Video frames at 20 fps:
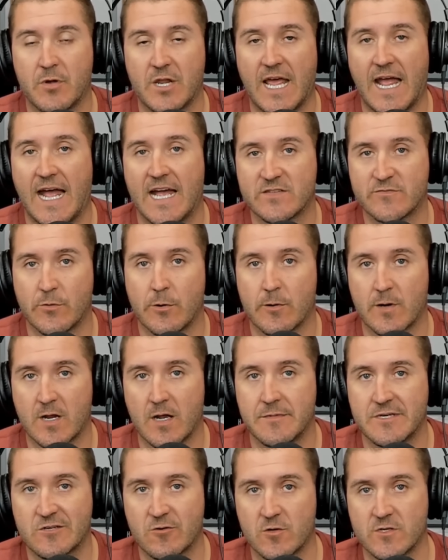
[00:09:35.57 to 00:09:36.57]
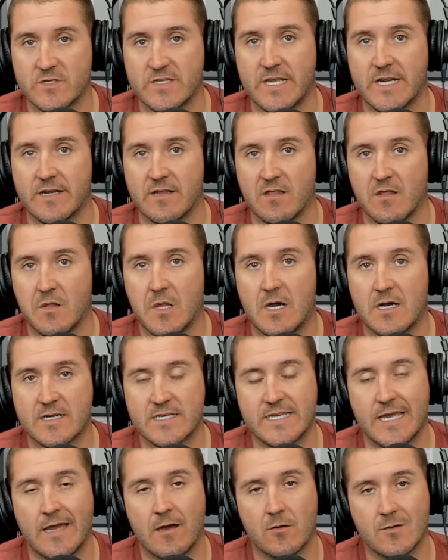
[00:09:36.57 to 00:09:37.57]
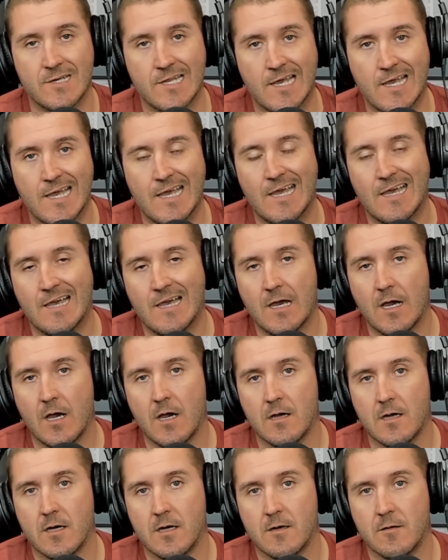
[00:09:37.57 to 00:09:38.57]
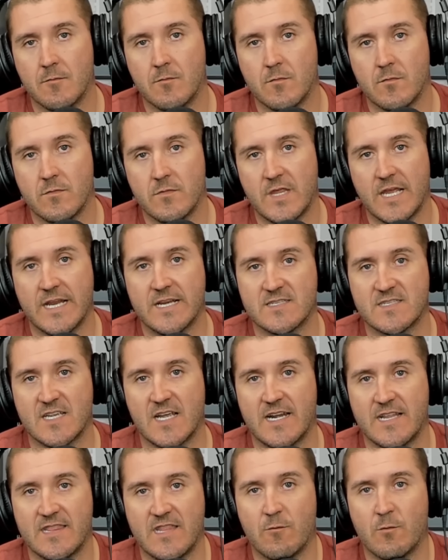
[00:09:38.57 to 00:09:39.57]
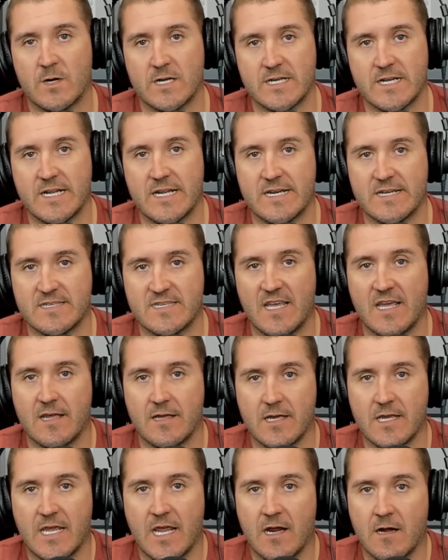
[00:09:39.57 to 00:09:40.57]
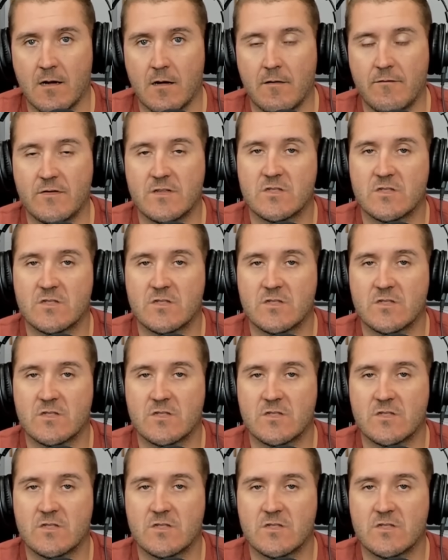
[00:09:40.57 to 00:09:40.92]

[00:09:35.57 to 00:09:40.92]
But as we were coming towards the end of the lockdown, um, they decided they wanted to get it taken care of.